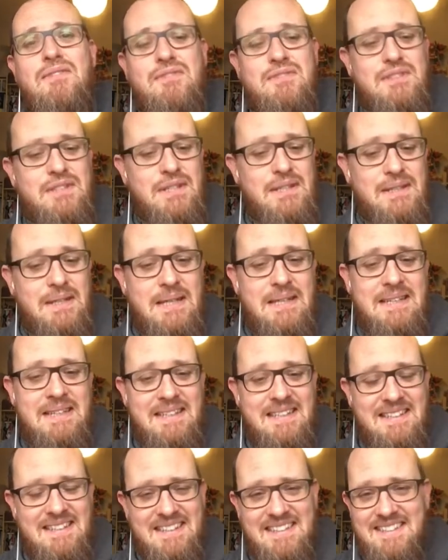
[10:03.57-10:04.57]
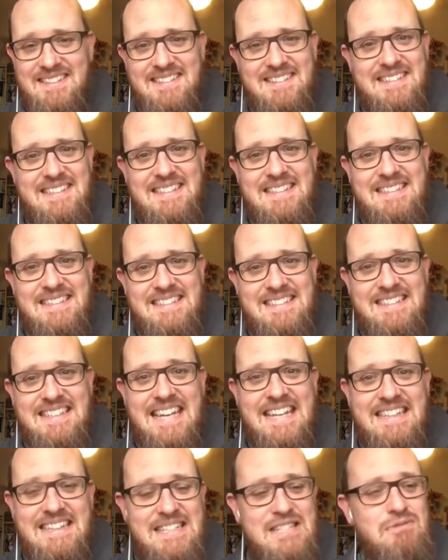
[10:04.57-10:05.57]
to
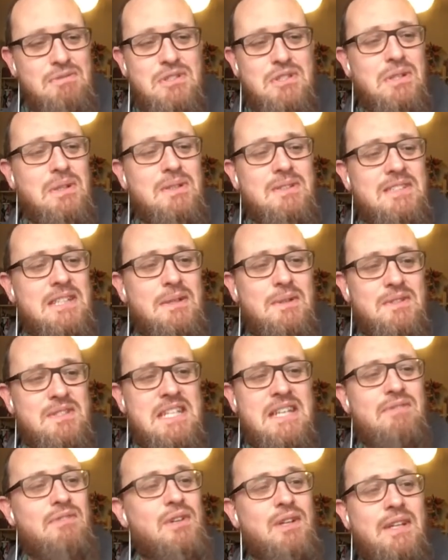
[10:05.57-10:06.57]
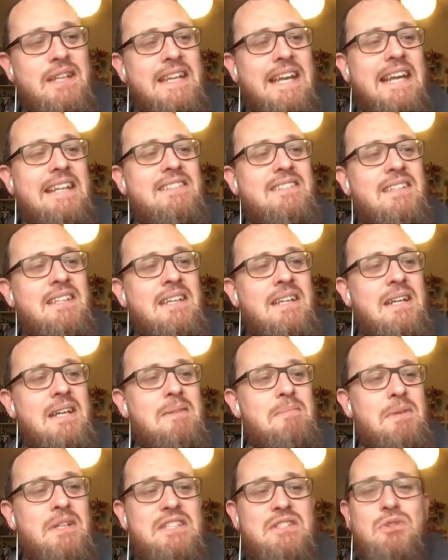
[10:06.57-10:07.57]
get these results that I was never going to get,
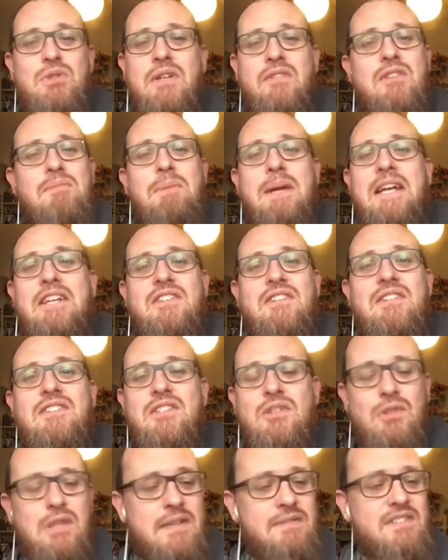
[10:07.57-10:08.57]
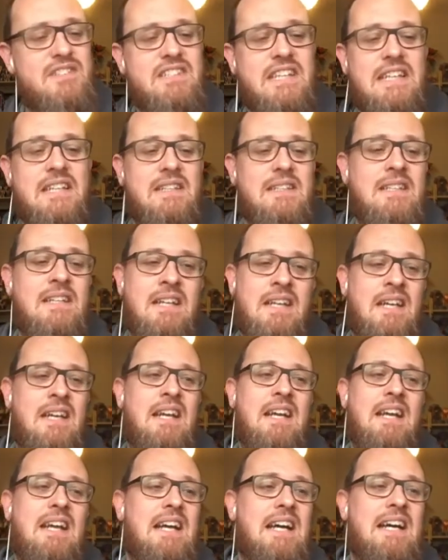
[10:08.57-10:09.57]
because I don't have the patience, I don't have the skill,
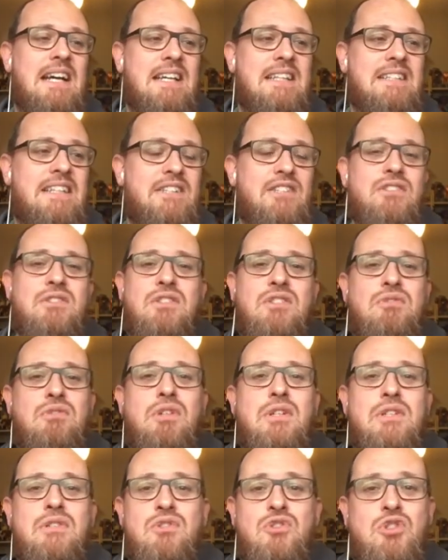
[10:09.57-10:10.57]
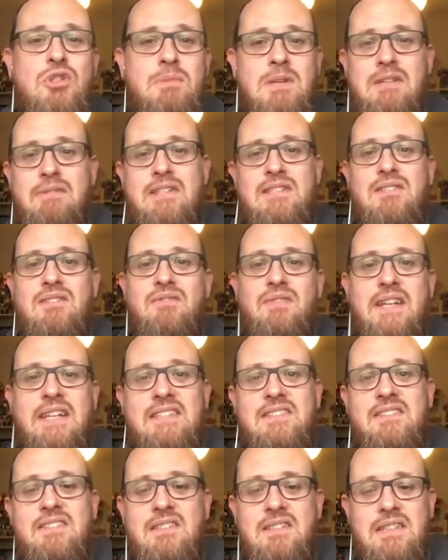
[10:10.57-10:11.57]
and I just destroyed so many wrestling
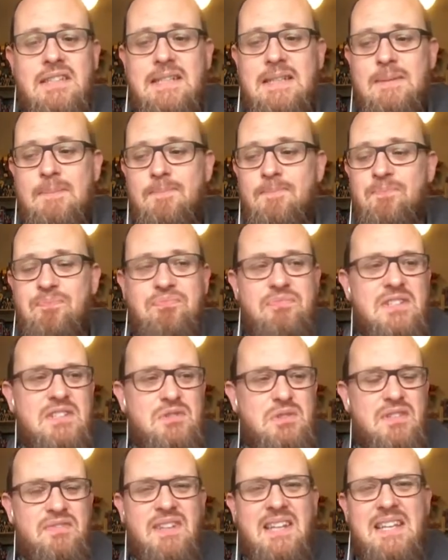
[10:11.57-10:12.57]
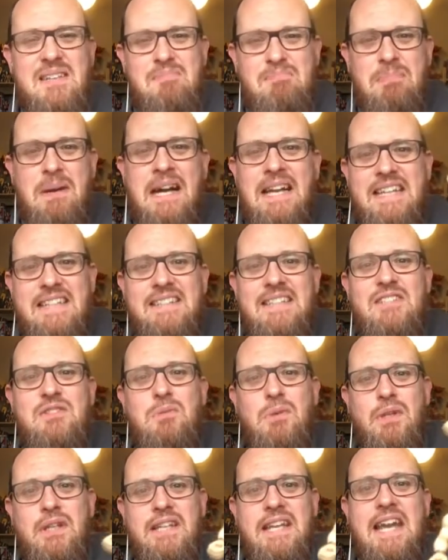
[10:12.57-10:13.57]
figures. So I felt like buying this
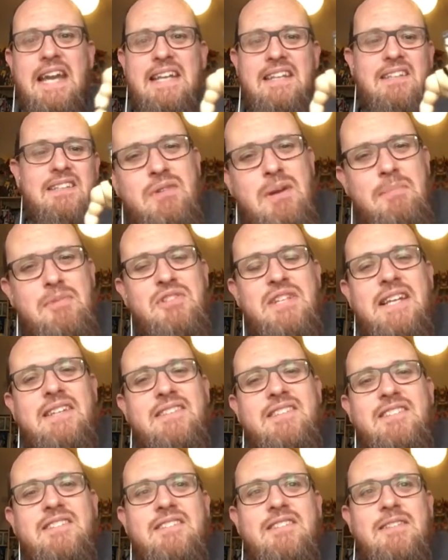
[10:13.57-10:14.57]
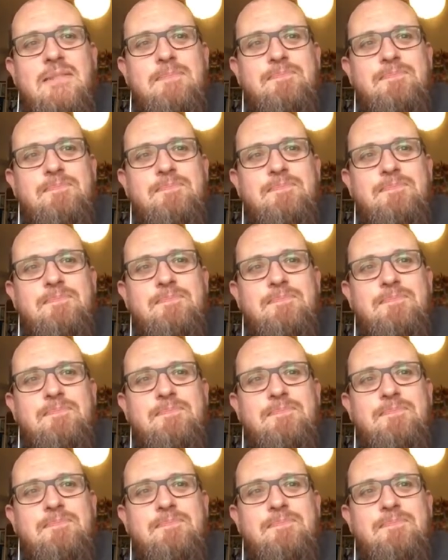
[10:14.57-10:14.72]
one again represents